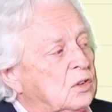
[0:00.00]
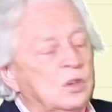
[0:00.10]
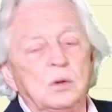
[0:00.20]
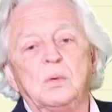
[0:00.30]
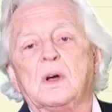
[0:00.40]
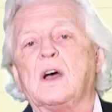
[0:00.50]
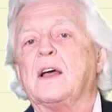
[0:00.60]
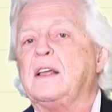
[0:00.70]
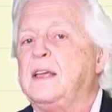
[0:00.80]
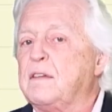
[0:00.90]
to
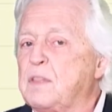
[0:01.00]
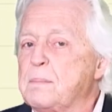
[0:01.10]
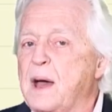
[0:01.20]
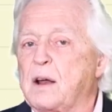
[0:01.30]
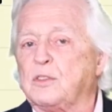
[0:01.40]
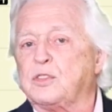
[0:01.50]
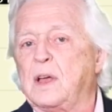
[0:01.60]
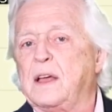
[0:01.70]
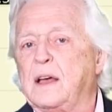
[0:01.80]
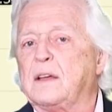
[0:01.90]
give the metals
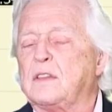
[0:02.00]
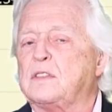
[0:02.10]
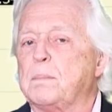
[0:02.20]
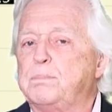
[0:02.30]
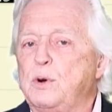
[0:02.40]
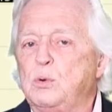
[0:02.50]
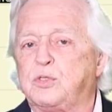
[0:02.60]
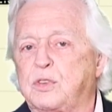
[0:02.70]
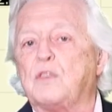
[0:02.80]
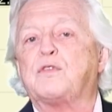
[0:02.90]
the
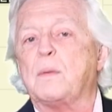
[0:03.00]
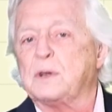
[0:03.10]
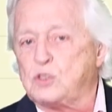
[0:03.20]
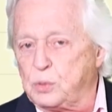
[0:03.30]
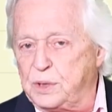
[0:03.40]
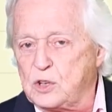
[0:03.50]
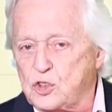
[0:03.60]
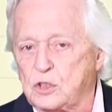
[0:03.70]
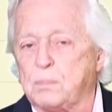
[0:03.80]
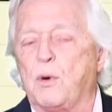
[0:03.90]
boost from a
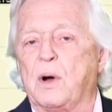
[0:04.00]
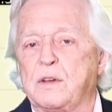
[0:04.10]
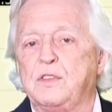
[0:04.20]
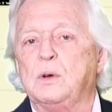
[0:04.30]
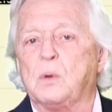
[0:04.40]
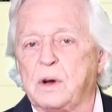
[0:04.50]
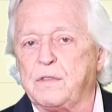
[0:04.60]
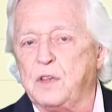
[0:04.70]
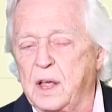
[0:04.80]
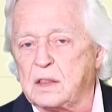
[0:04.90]
traditional point of view, where
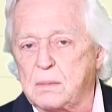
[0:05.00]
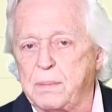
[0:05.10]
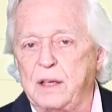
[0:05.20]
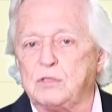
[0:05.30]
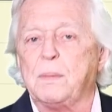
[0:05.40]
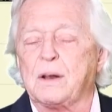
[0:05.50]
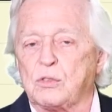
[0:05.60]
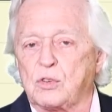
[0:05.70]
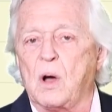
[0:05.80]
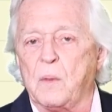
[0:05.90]
if you get the base
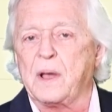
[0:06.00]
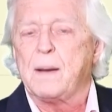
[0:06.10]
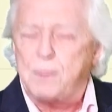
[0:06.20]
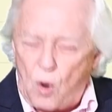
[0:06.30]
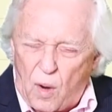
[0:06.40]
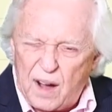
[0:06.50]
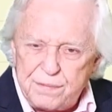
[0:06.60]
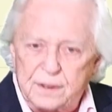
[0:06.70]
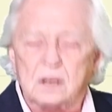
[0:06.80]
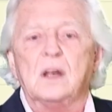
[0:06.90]
metals going up
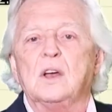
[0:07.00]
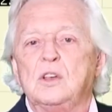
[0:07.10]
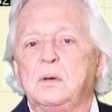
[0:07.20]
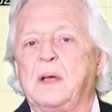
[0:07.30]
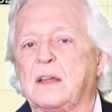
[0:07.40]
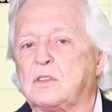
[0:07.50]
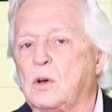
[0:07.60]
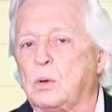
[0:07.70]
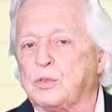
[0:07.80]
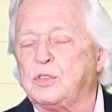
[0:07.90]
often, you get the
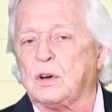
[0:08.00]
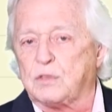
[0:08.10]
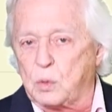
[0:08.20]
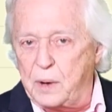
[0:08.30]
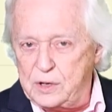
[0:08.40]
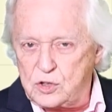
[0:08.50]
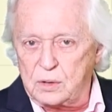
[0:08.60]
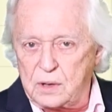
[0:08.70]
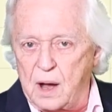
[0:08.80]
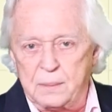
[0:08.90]
gold-silver
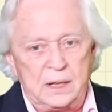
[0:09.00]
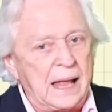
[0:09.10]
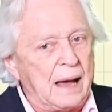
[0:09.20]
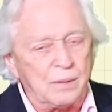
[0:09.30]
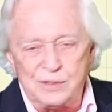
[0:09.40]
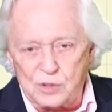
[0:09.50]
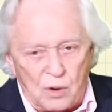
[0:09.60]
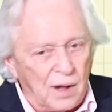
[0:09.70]
ratio coming down. Is it